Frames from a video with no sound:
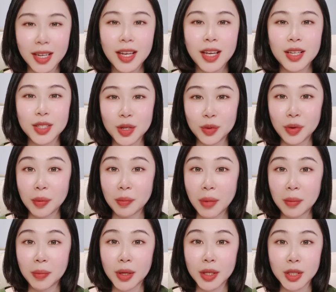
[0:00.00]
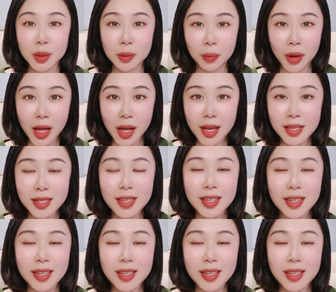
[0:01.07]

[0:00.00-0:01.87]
Do remember to pause so